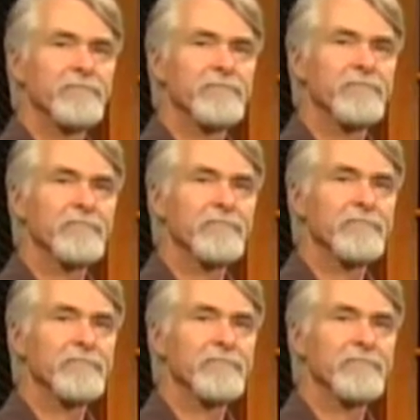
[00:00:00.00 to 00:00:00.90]

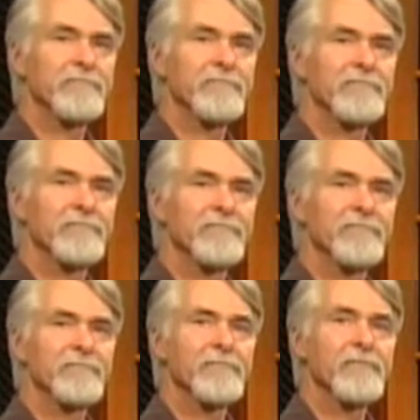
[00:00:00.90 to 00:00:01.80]

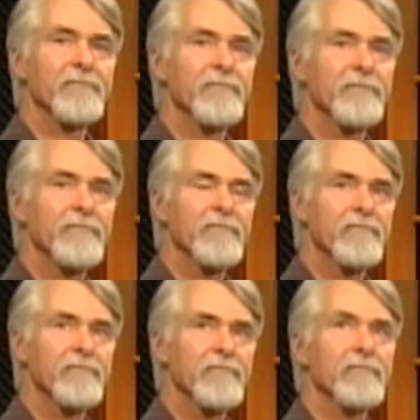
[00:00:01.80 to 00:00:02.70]

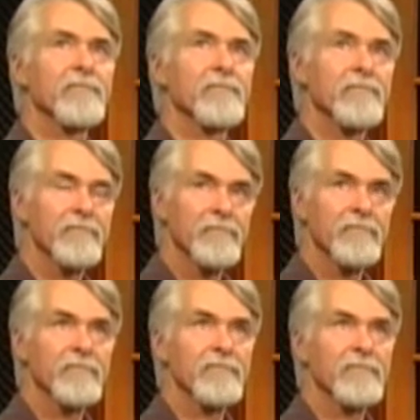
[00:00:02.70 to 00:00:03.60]

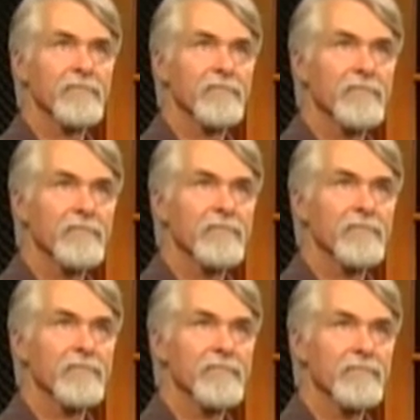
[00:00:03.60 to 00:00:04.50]

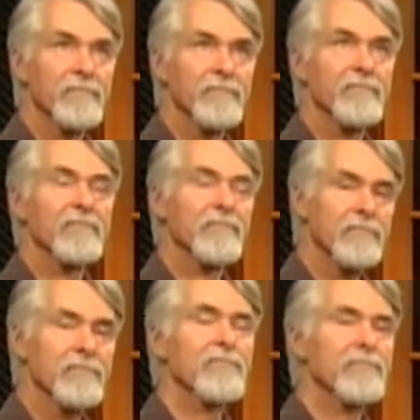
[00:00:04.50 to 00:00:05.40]

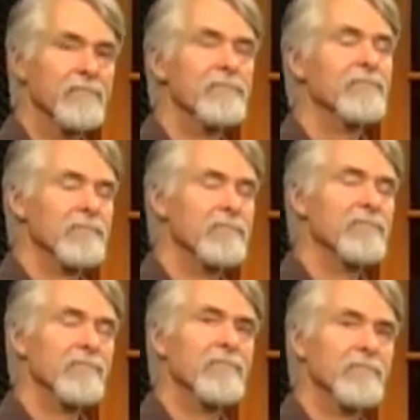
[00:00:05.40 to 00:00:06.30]

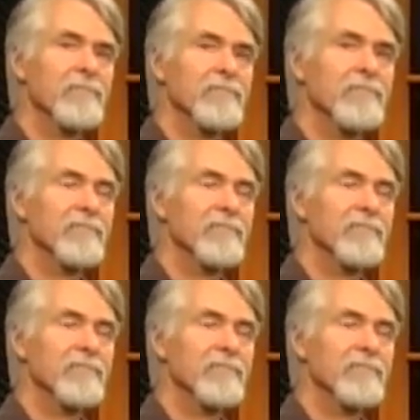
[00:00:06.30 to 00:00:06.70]
The person shown says nothing.